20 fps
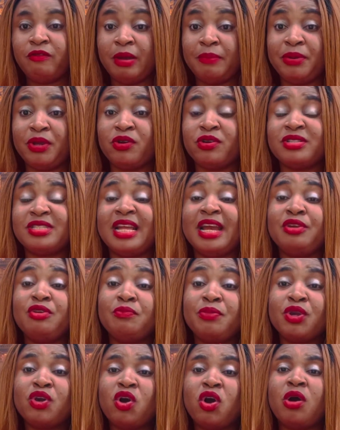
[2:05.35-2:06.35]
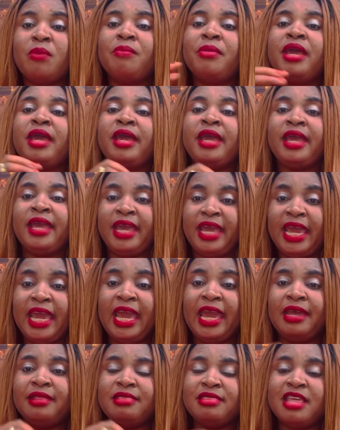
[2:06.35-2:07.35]
because now you become
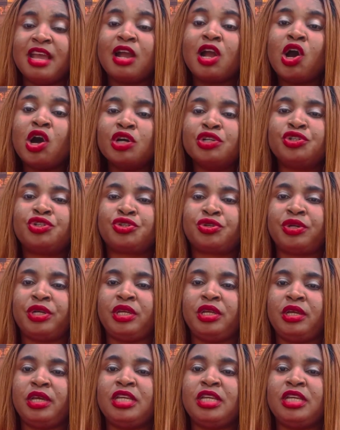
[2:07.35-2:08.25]
in the country.